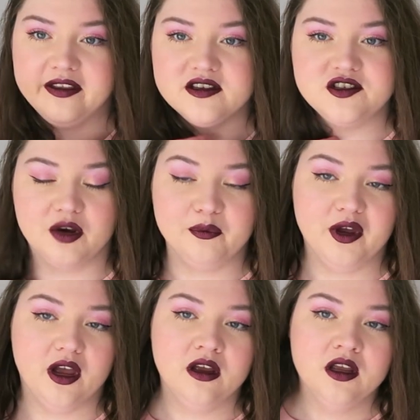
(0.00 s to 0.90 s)
this
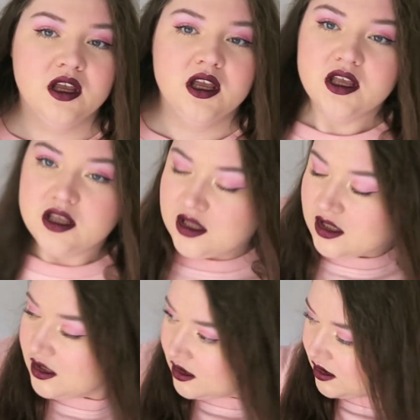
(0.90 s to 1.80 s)
jumper
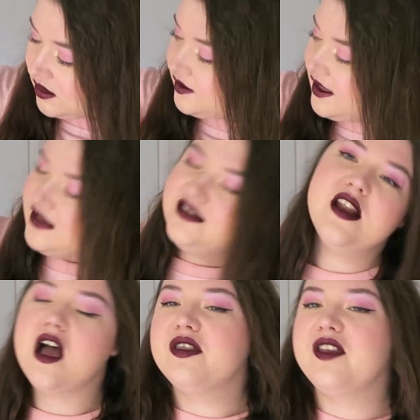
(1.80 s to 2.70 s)
there's
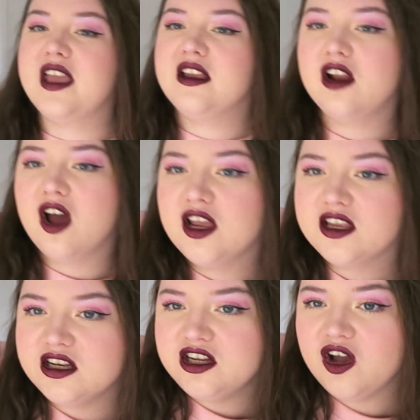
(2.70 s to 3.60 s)
nothing
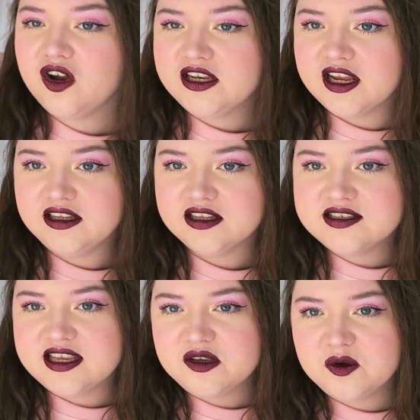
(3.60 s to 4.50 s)
like lining the
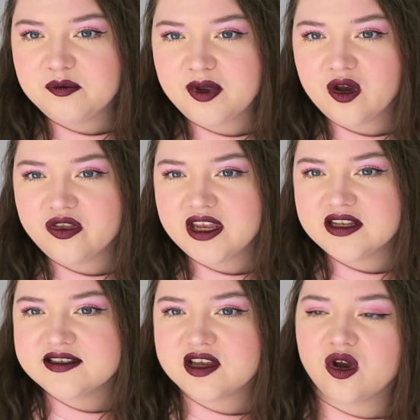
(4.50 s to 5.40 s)
sequin bit on the
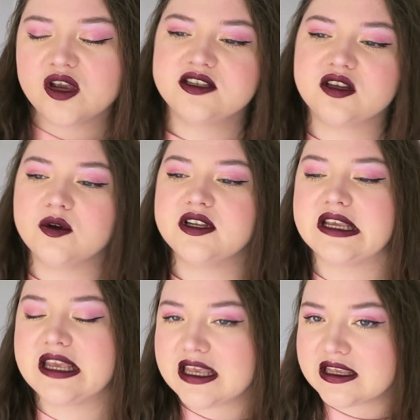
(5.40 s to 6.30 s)
inside so it
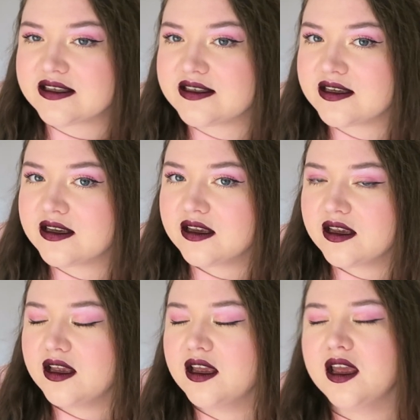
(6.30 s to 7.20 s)
is
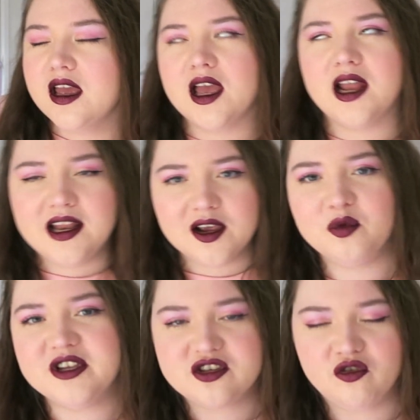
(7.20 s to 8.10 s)
a little
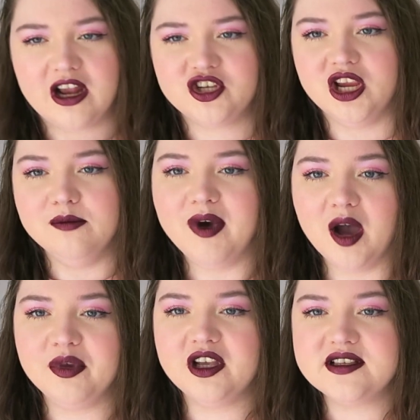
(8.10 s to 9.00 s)
bit scratchy
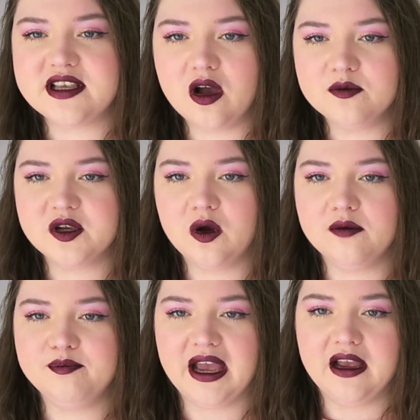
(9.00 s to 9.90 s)
but because the arms are
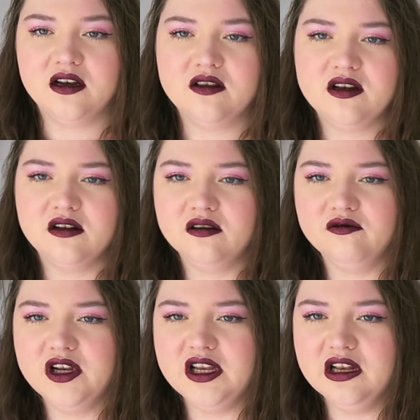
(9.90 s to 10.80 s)
quite baggy, I know they don't
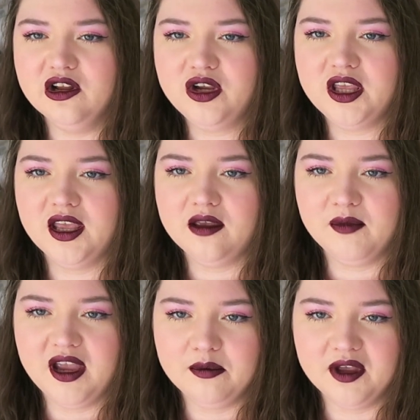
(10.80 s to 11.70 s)
really look it
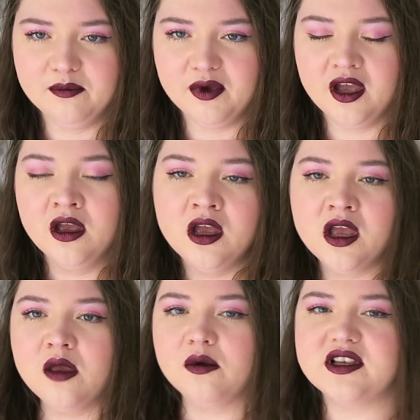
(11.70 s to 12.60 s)
maybe but
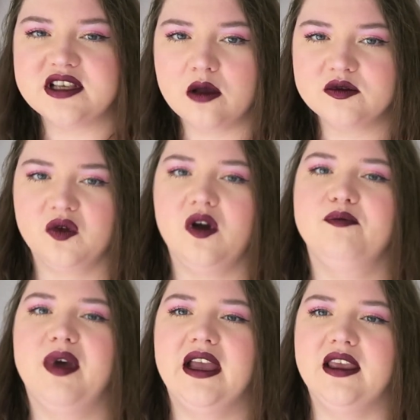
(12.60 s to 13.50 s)
because the arms are
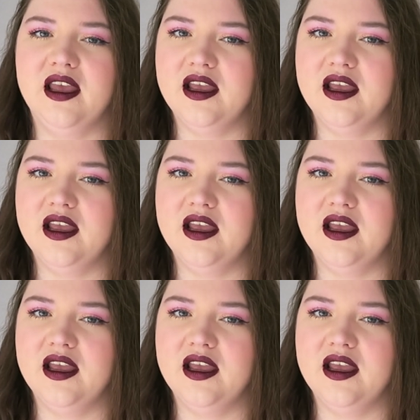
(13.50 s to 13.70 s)
quite baggy